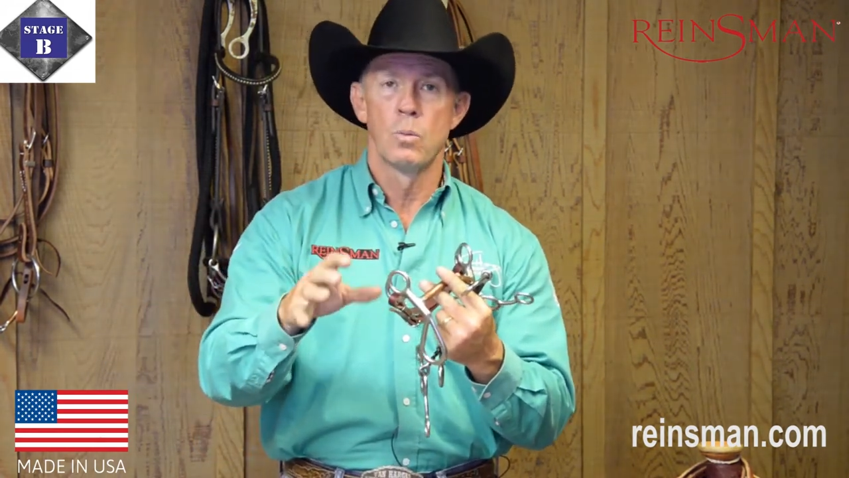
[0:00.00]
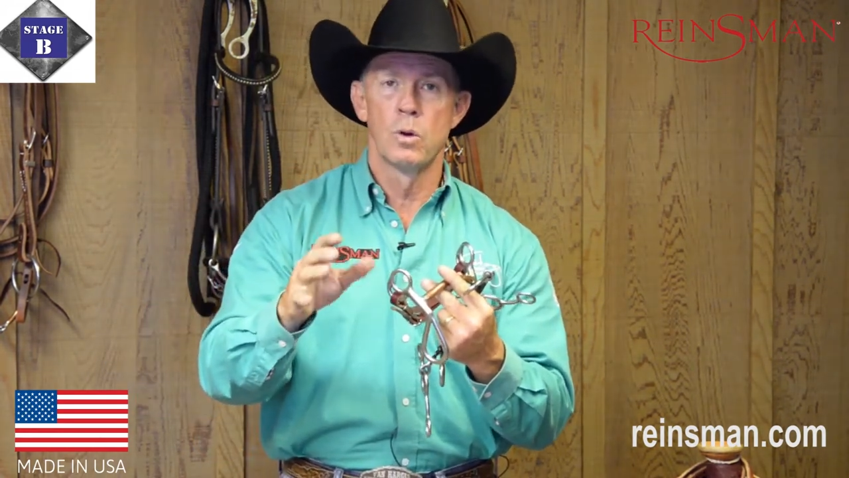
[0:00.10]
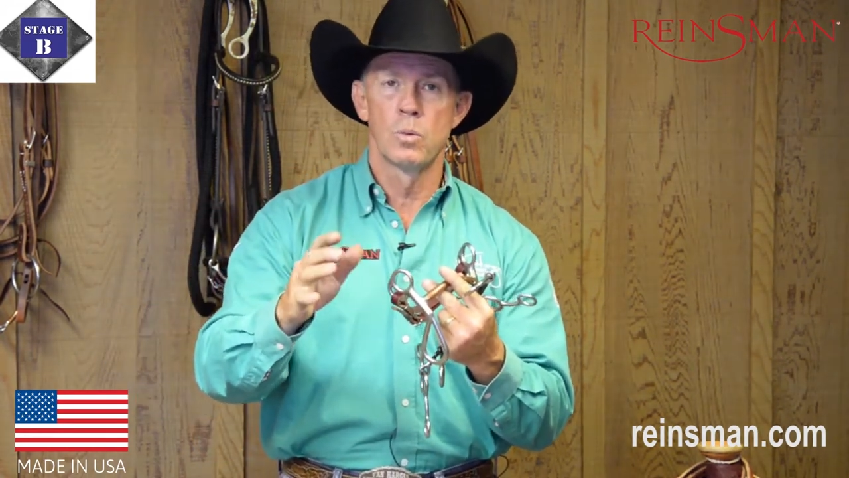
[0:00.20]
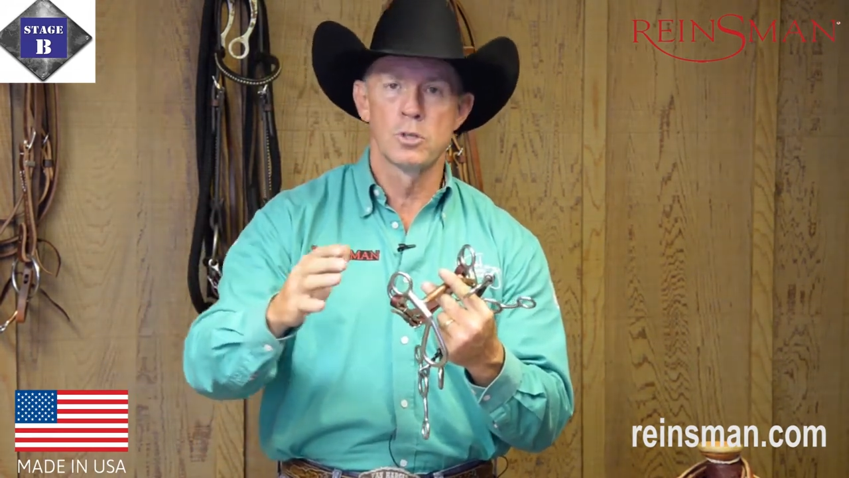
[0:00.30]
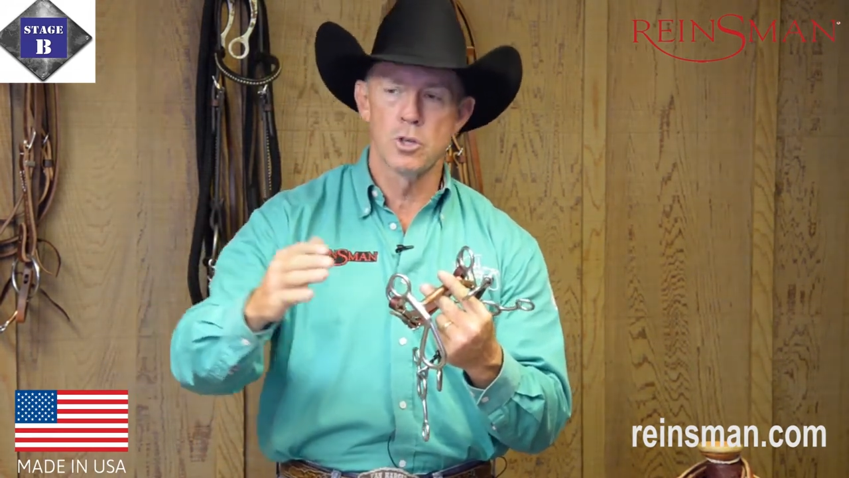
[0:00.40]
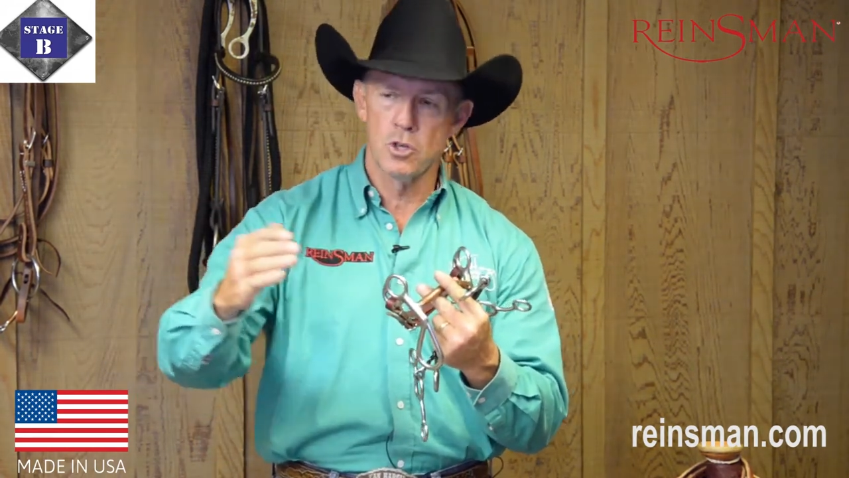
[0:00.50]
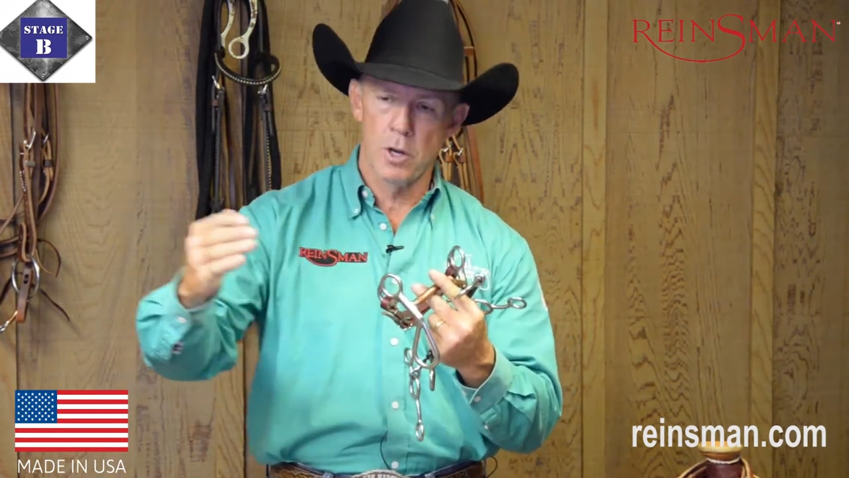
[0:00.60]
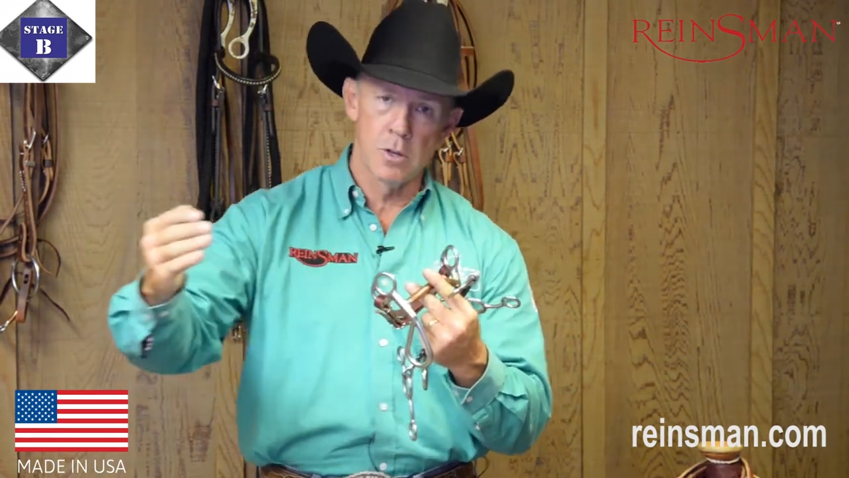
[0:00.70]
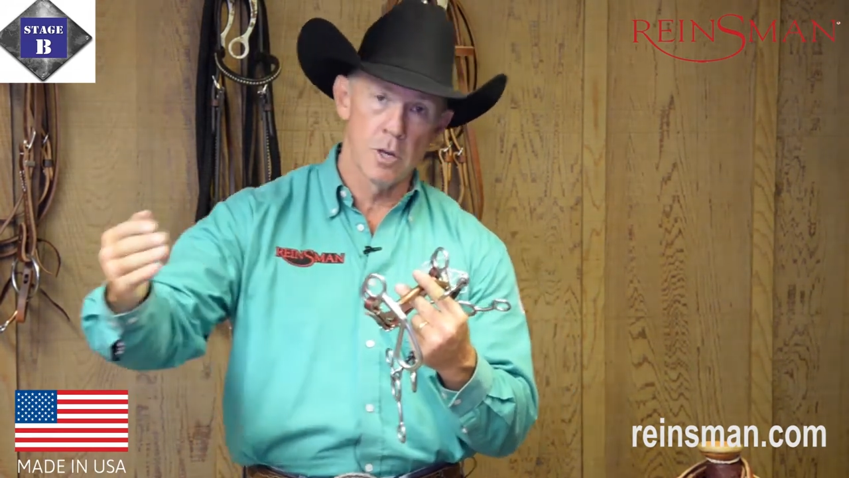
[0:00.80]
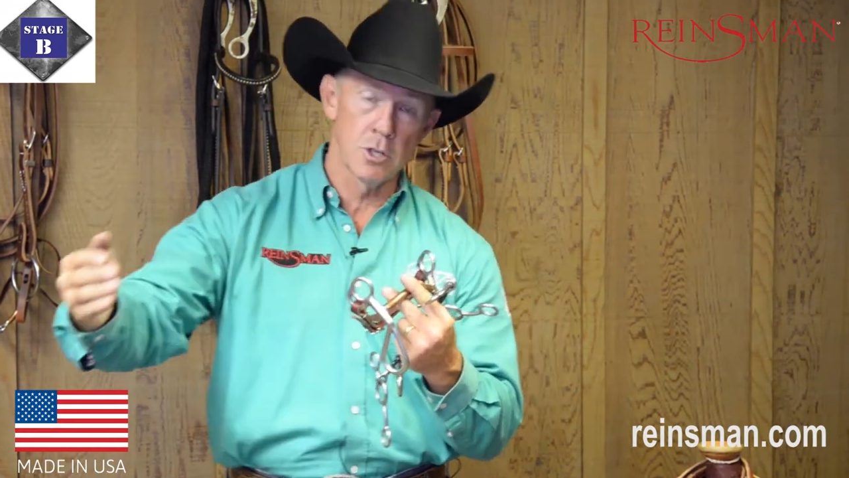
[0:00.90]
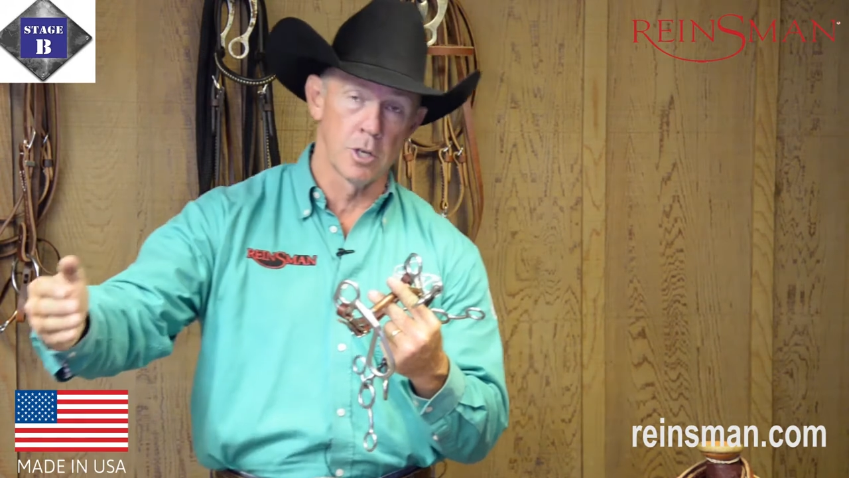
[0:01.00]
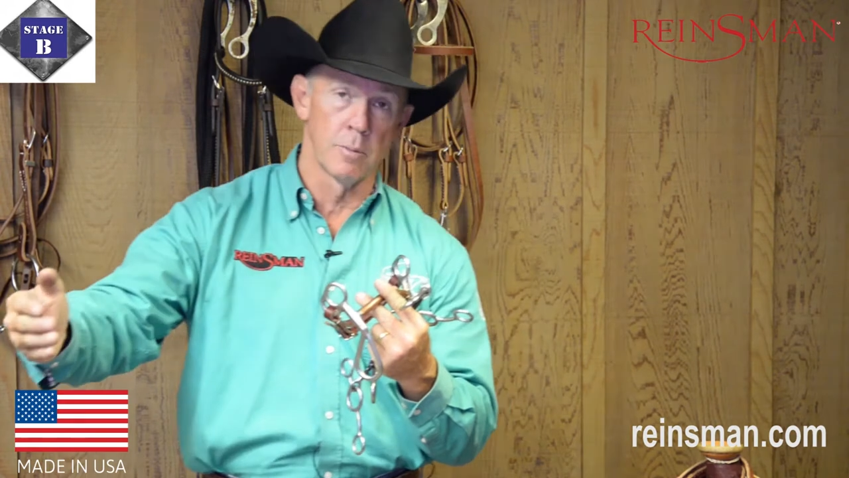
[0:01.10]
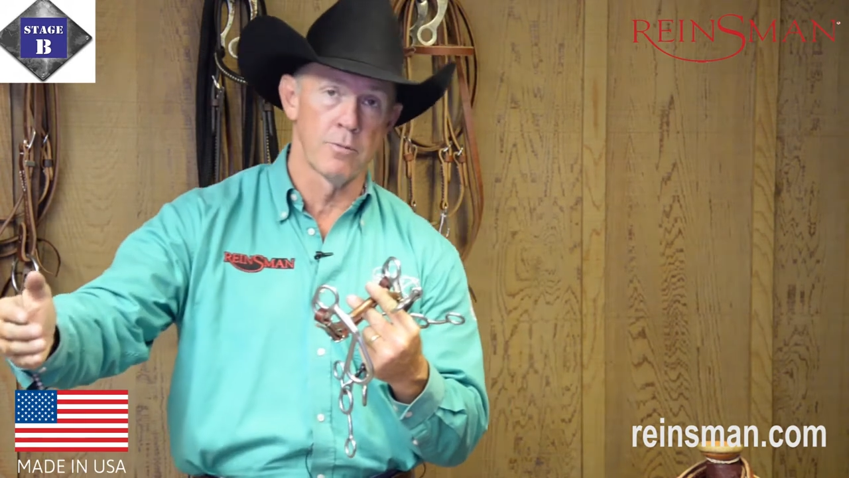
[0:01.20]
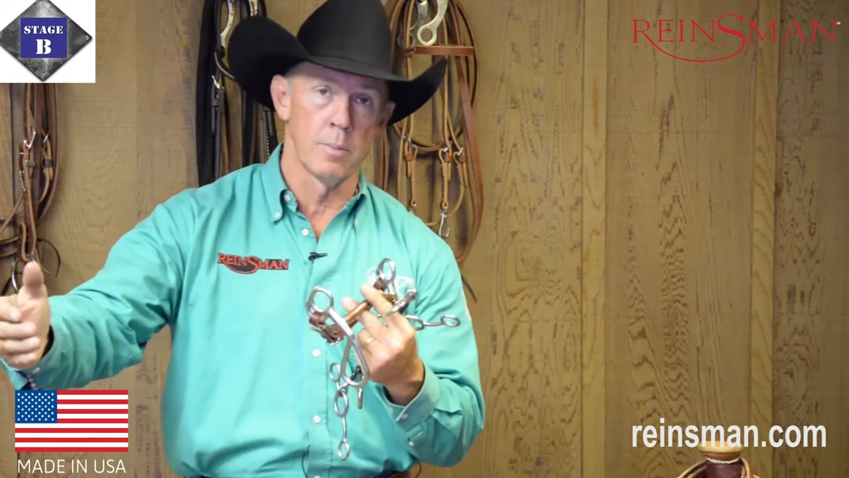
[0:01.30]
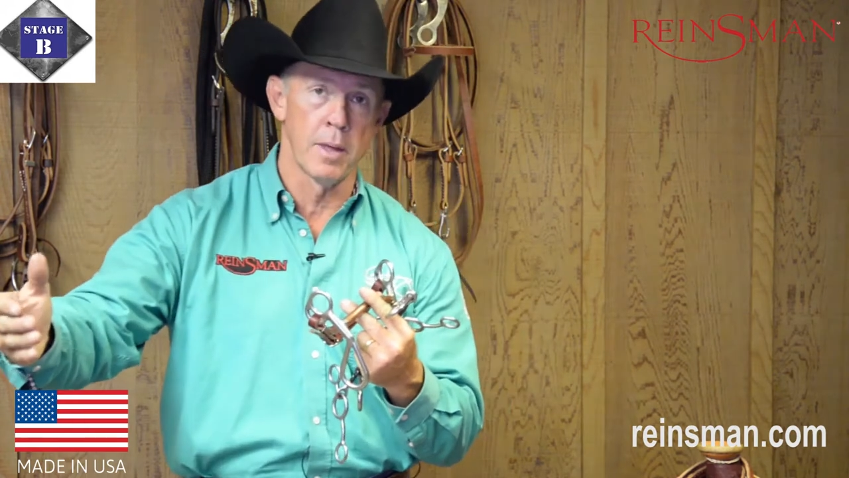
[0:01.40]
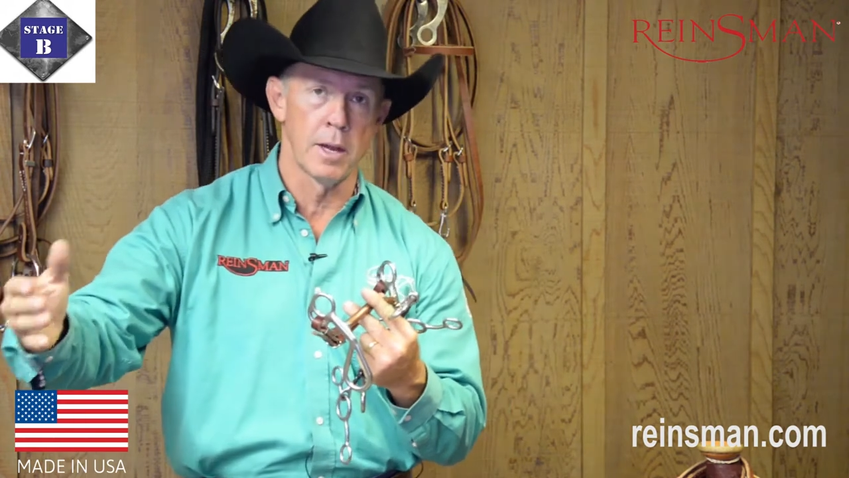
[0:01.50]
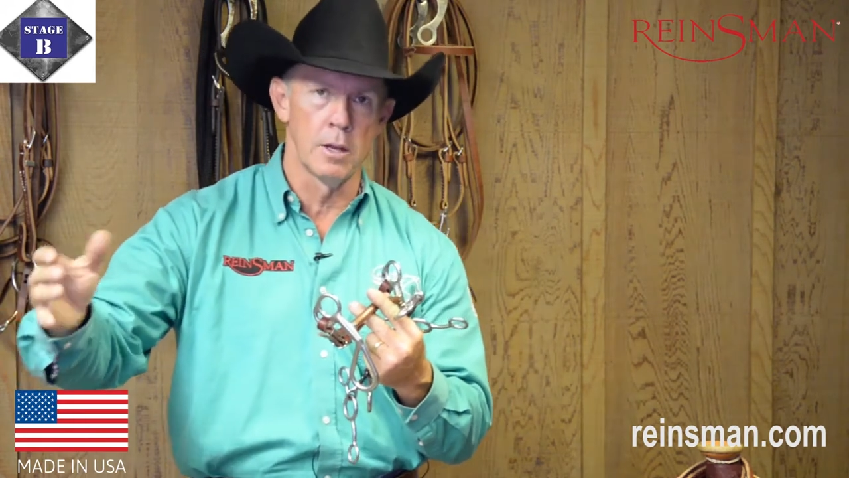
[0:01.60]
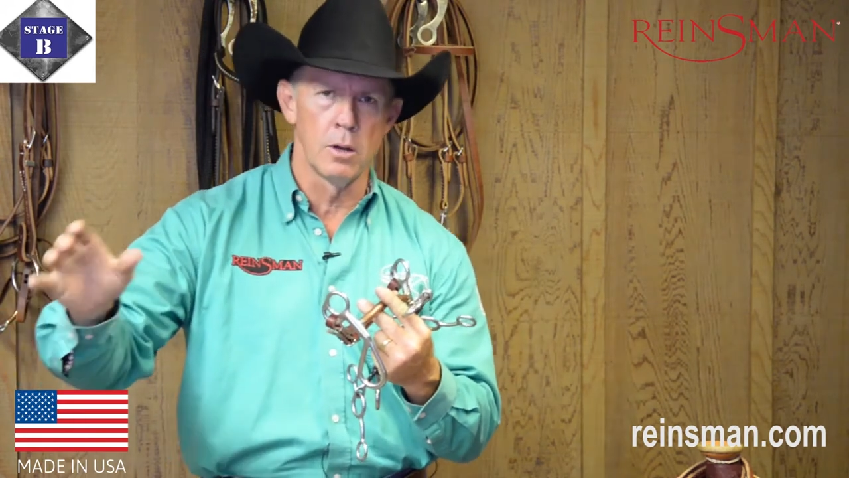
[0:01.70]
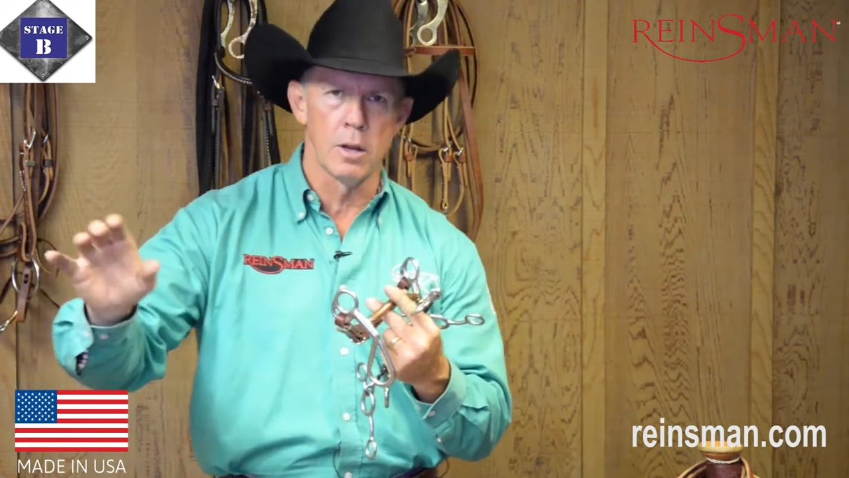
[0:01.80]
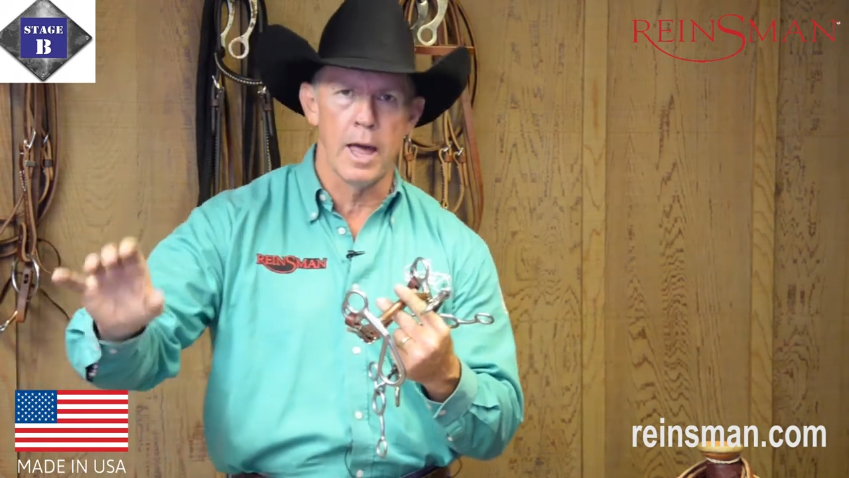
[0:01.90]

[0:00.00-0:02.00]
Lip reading: when we're just transitioning them from that little